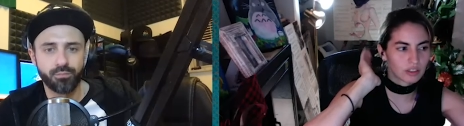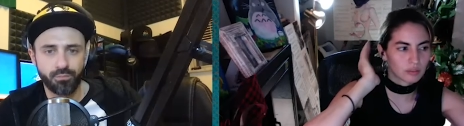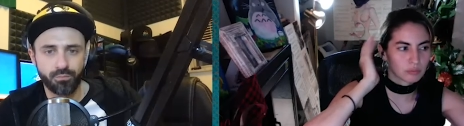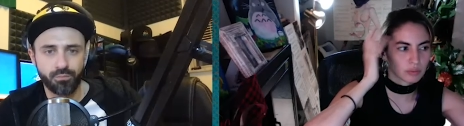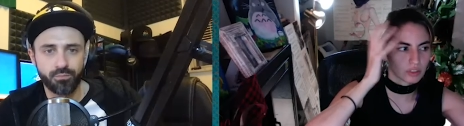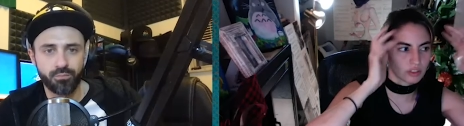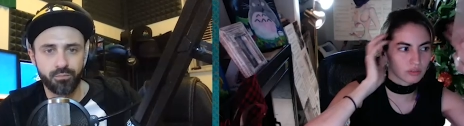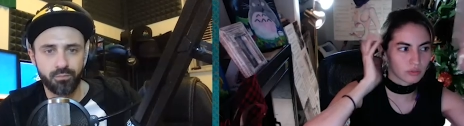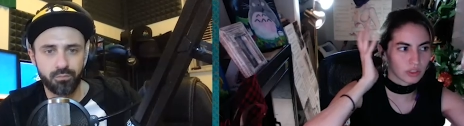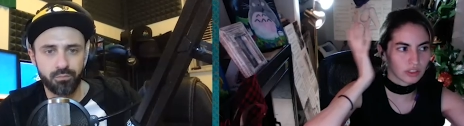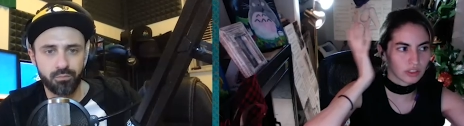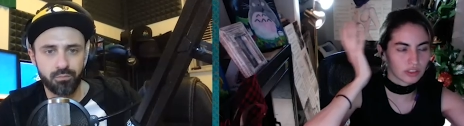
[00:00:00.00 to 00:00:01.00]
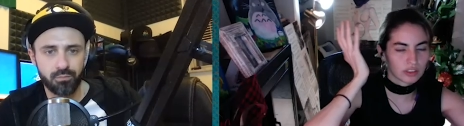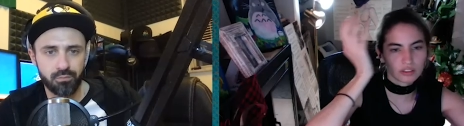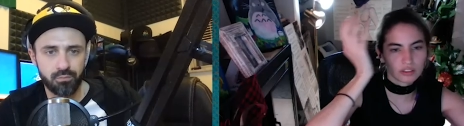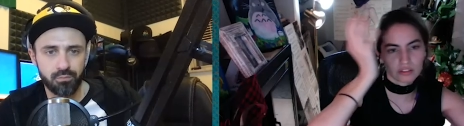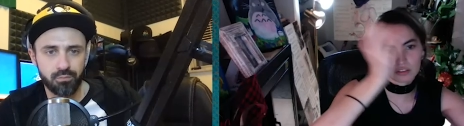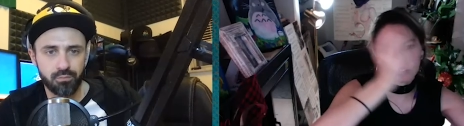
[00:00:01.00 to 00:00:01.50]
Speaker 1: but they don't really,
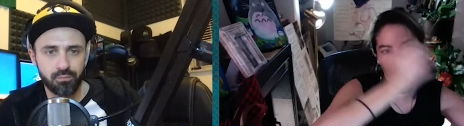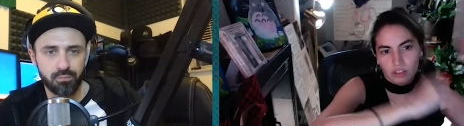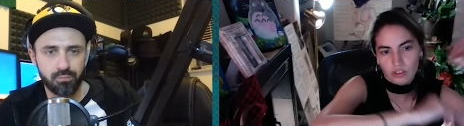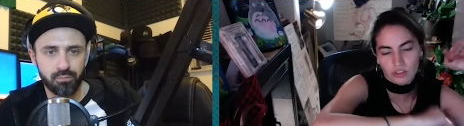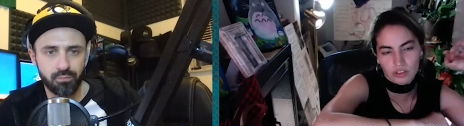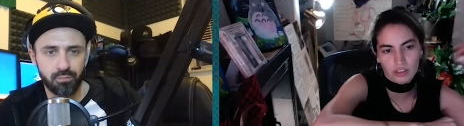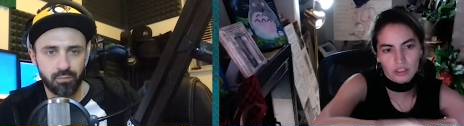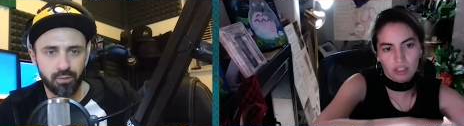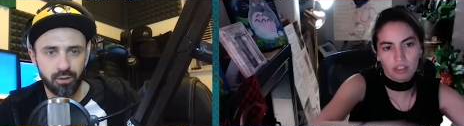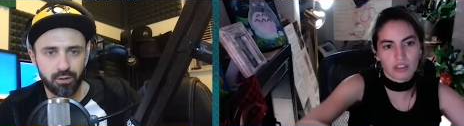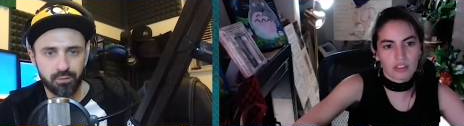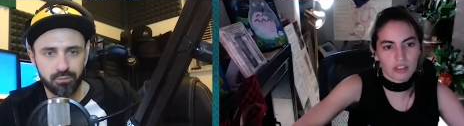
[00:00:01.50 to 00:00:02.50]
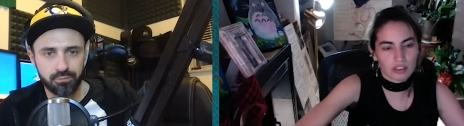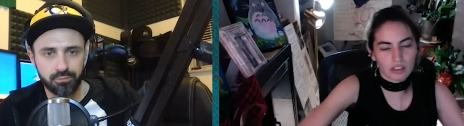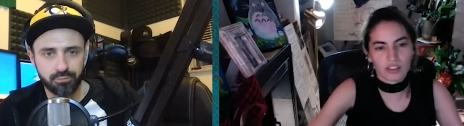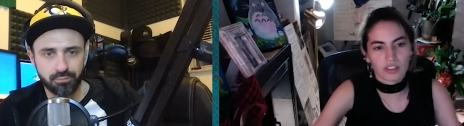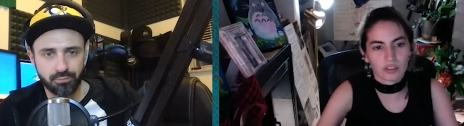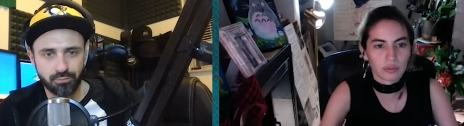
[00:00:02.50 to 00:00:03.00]
other than that's
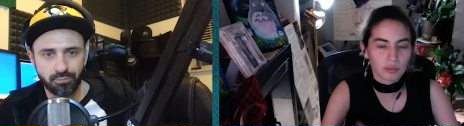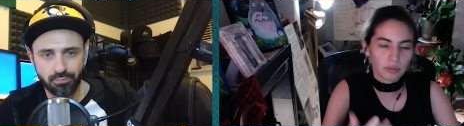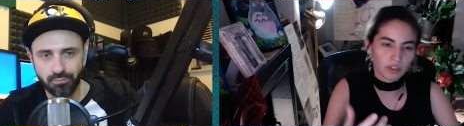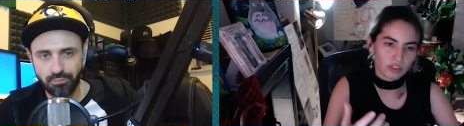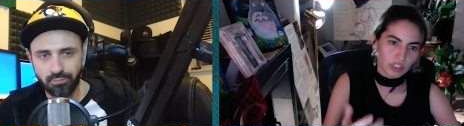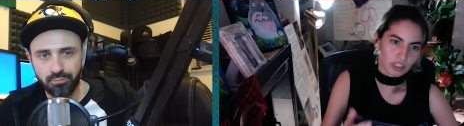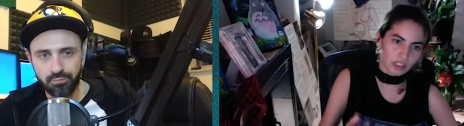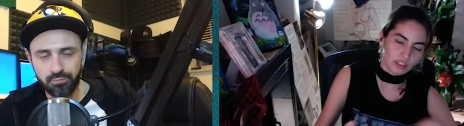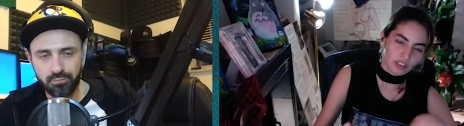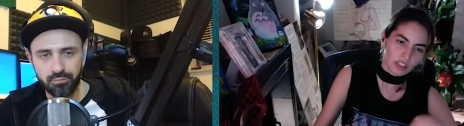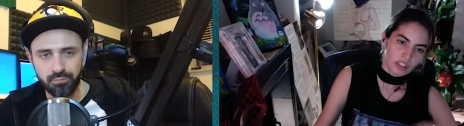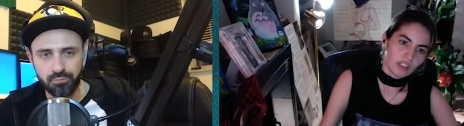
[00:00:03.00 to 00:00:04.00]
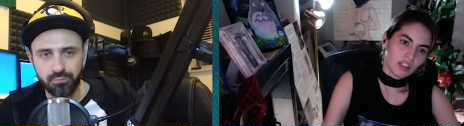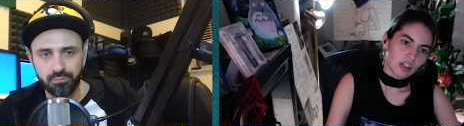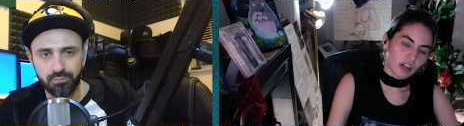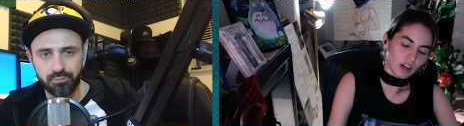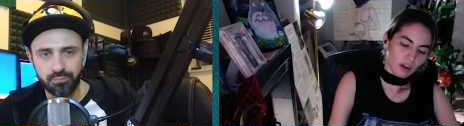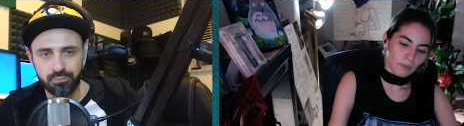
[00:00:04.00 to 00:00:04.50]
like pretty much it.
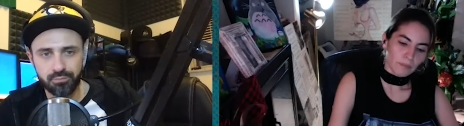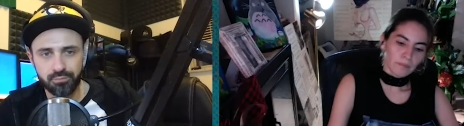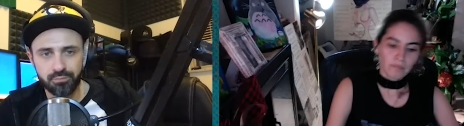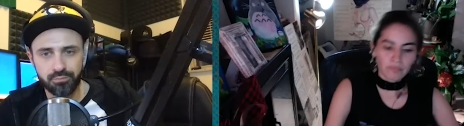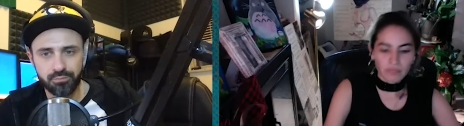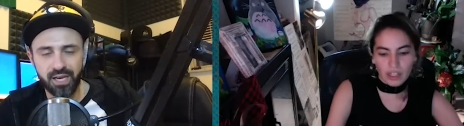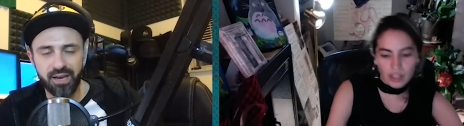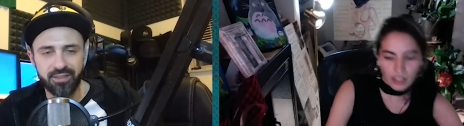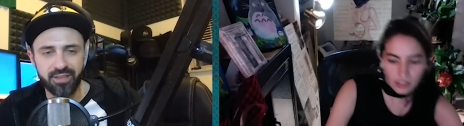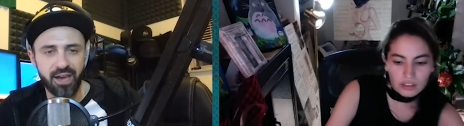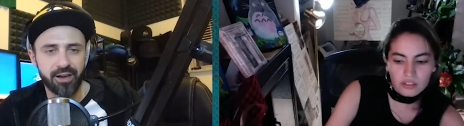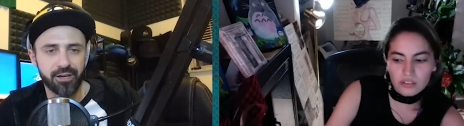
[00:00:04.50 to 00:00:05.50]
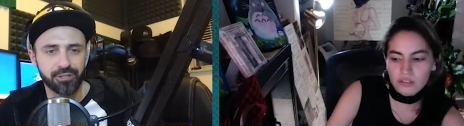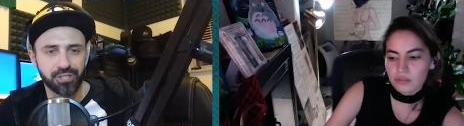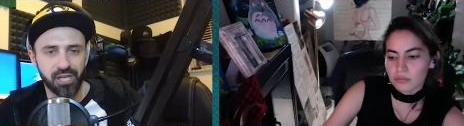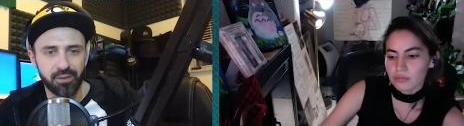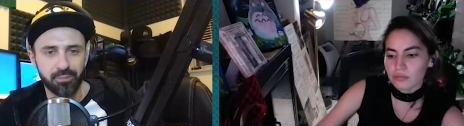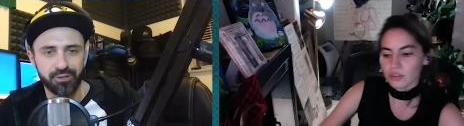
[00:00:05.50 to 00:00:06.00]
The
Speaker 2: echo
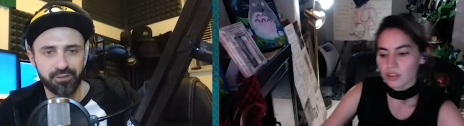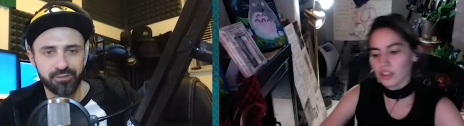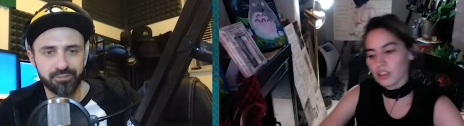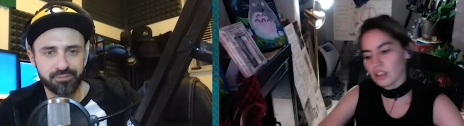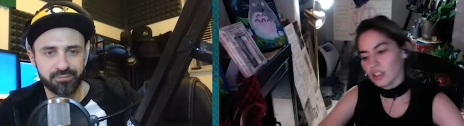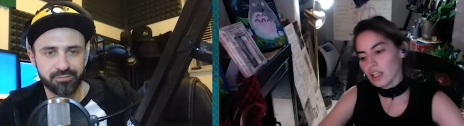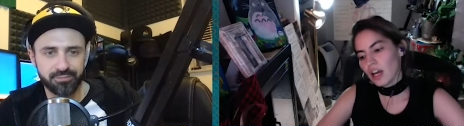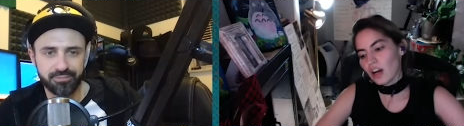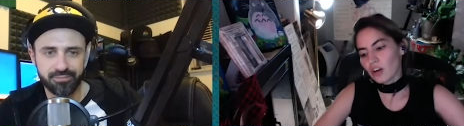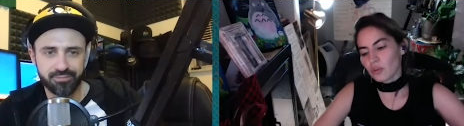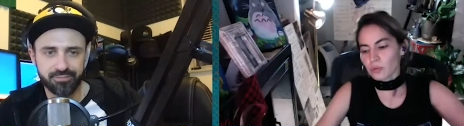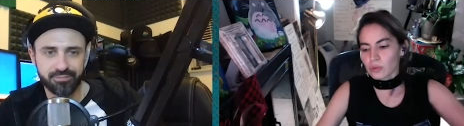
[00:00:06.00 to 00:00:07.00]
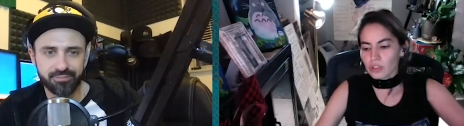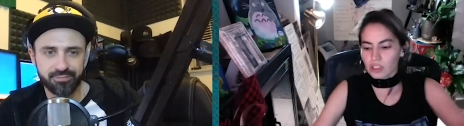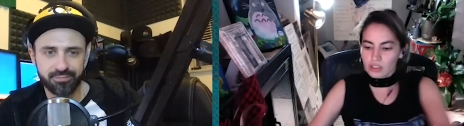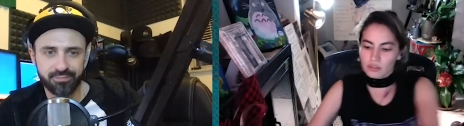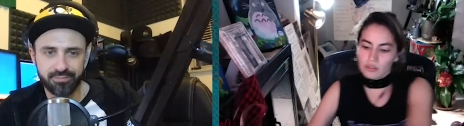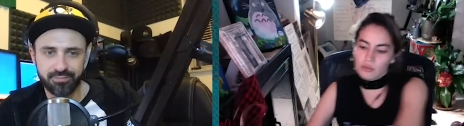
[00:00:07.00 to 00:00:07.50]
chamber.
Speaker 1: Right.
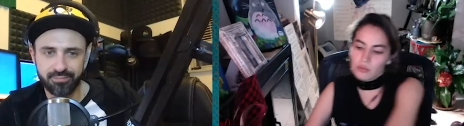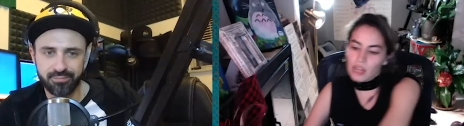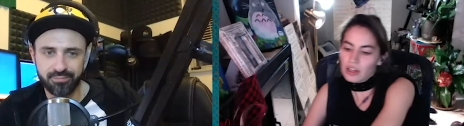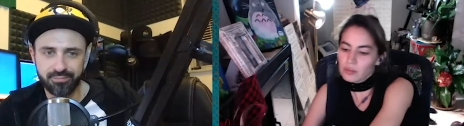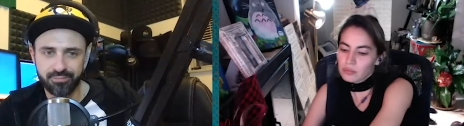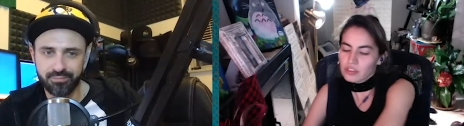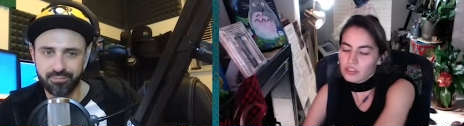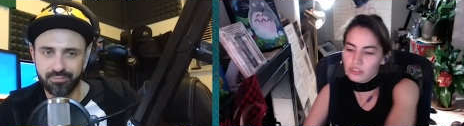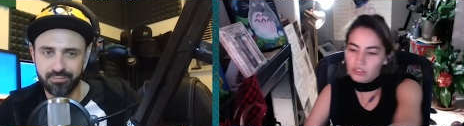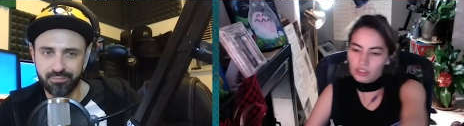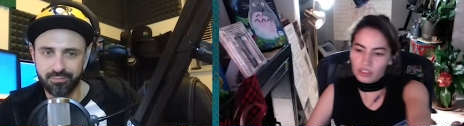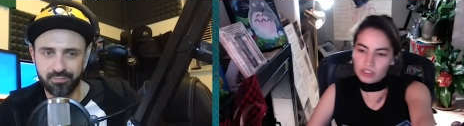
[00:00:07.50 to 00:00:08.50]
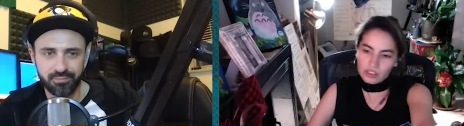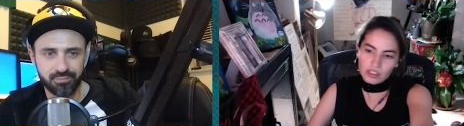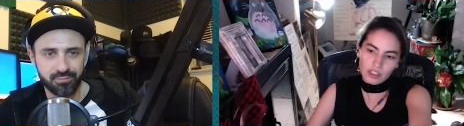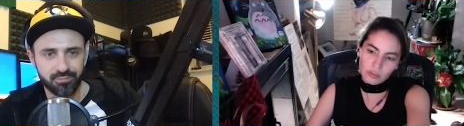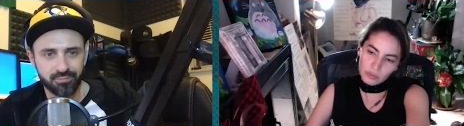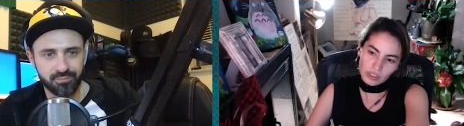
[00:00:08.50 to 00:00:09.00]
I personally, I
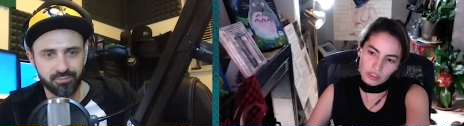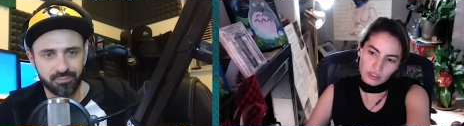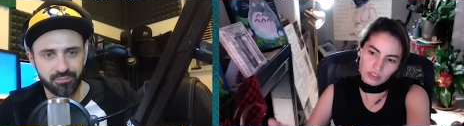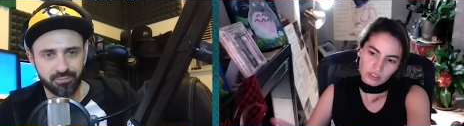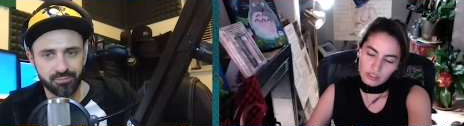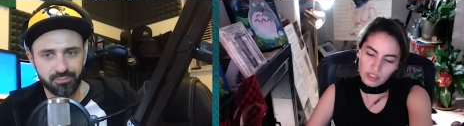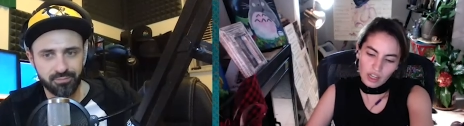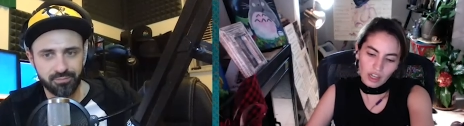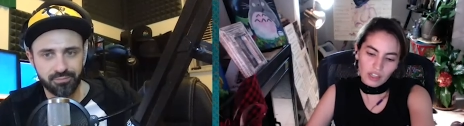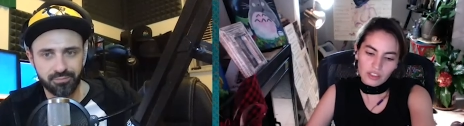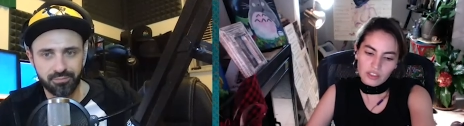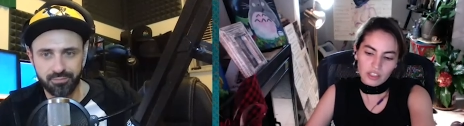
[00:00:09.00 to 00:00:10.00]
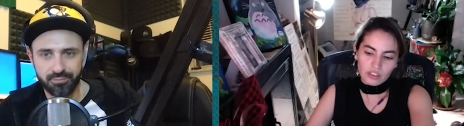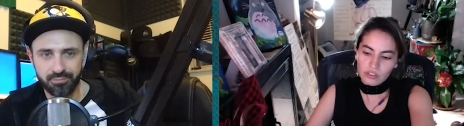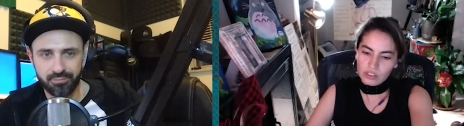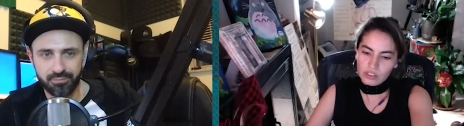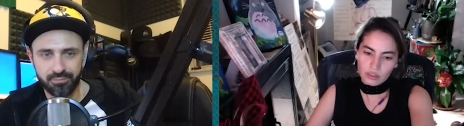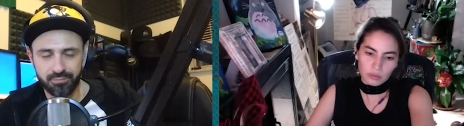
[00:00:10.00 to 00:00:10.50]
mean, I talk to
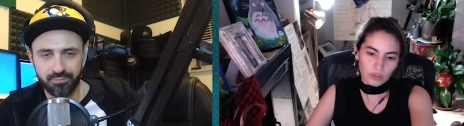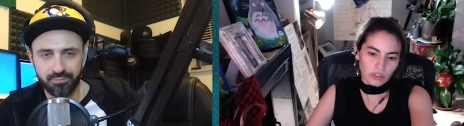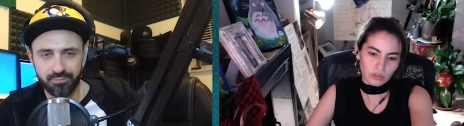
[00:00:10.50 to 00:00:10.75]
like a bunch of